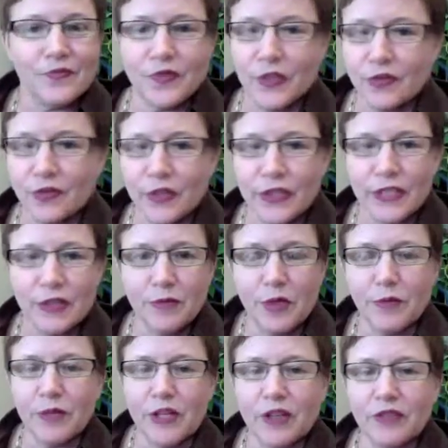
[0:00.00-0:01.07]
feel free to
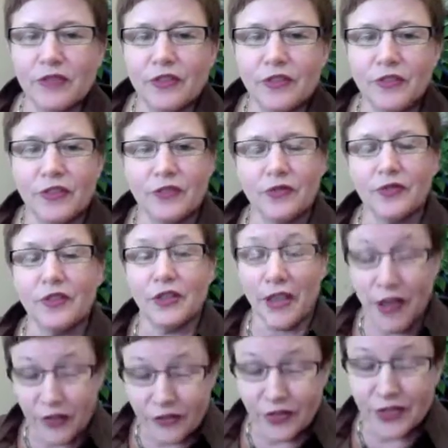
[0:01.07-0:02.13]
email me off
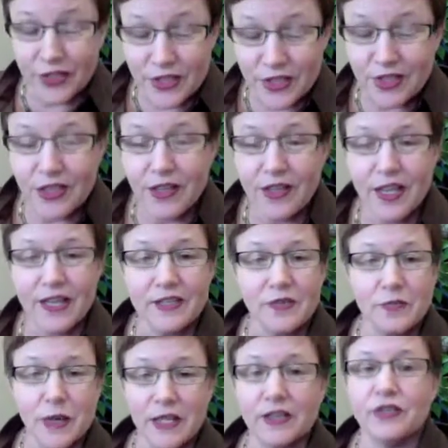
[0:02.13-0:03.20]
list
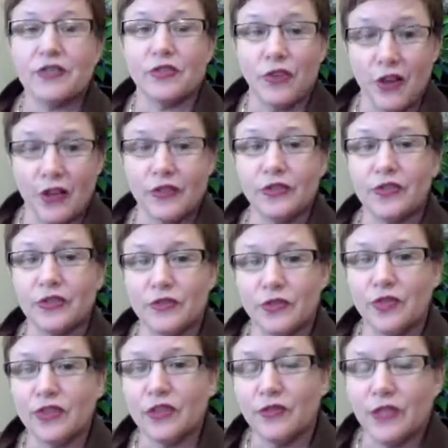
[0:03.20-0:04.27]
as betas or authors if
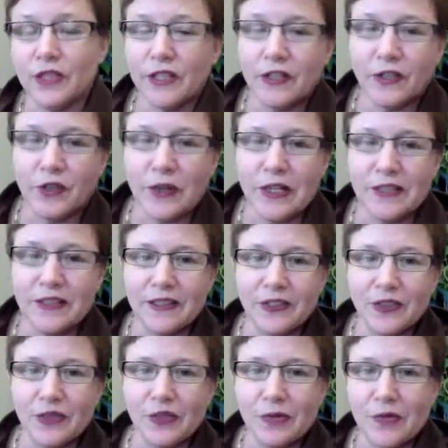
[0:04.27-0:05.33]
you think of any other
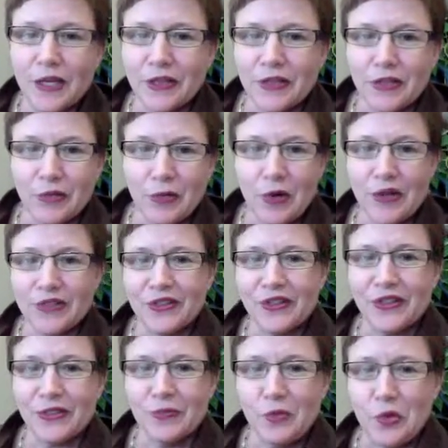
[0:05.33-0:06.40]
ideas to make this
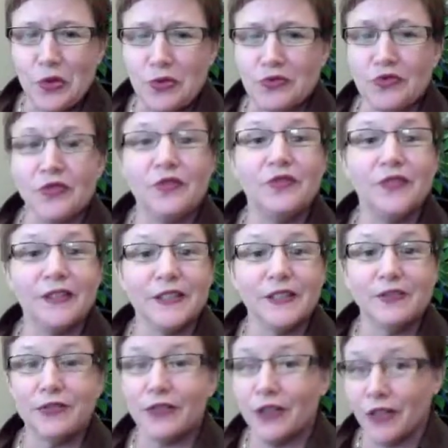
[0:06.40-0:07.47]
process more
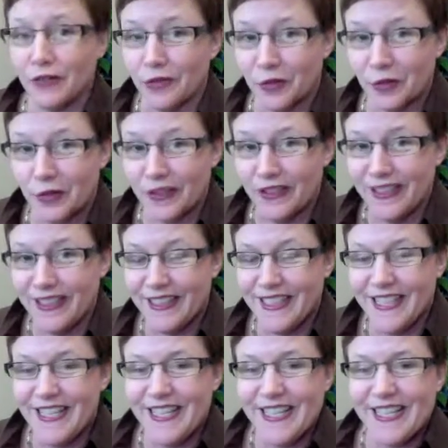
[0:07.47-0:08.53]
fulfilling for everyone.
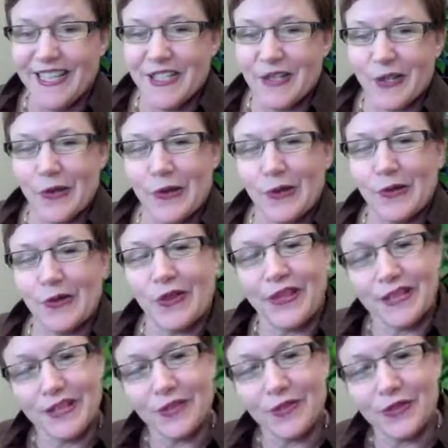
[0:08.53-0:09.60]
So
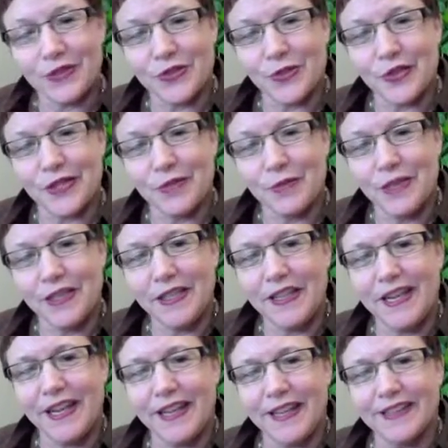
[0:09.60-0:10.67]
thanks for joining
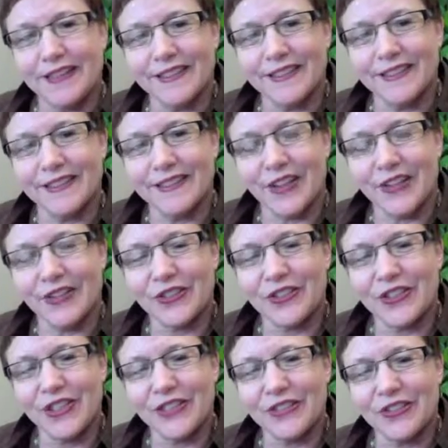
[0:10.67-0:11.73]
me, and this is Carson
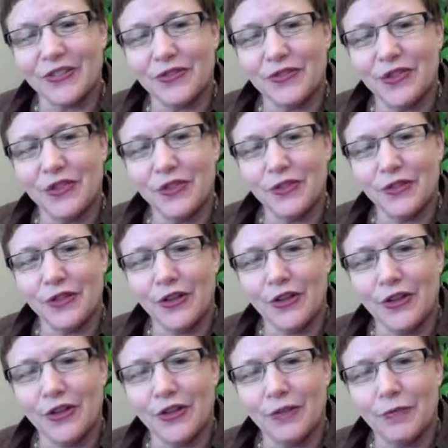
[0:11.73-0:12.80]
Tate's video
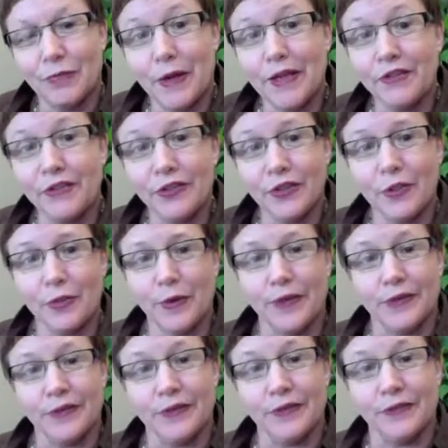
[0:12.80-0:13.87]
log, Bang for Your
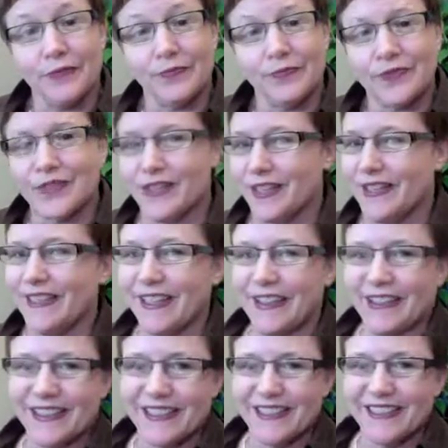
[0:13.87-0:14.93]
Beta, signing out.